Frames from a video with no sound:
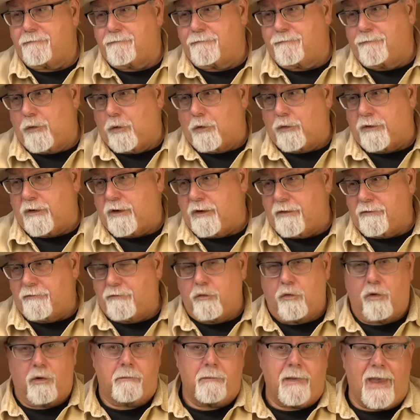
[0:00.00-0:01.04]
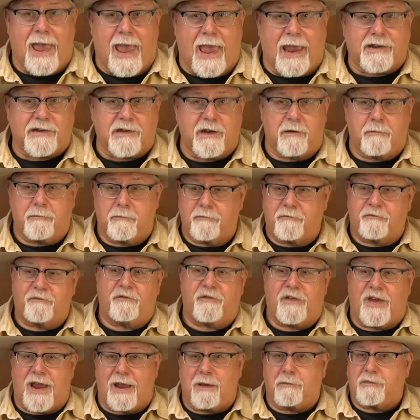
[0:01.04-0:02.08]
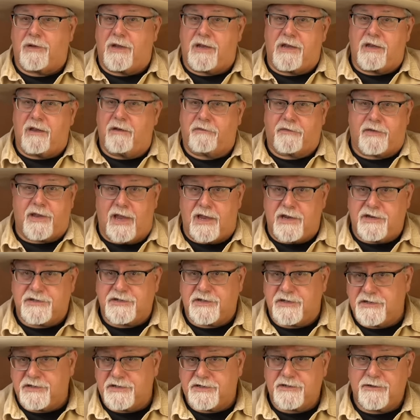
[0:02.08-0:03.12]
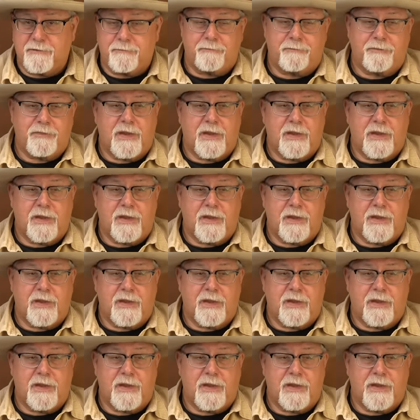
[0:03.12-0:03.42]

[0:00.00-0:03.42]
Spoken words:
44 Magnum family of cases.